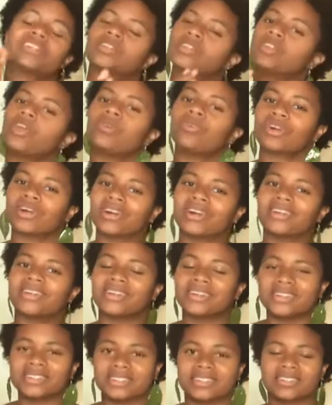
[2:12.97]
yoga
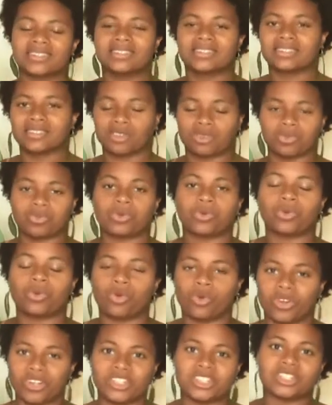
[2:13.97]
is, the root
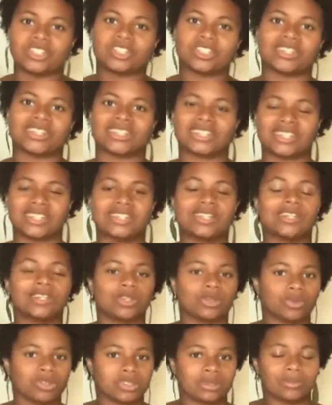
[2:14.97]
origins is in
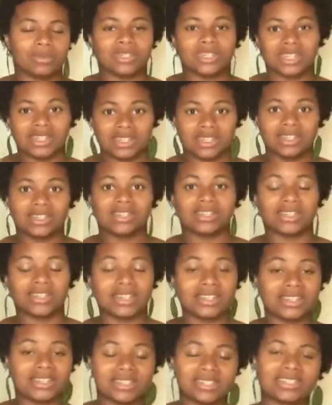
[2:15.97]
Hinduism in India, the
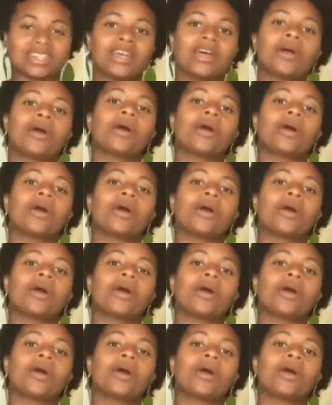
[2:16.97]
East,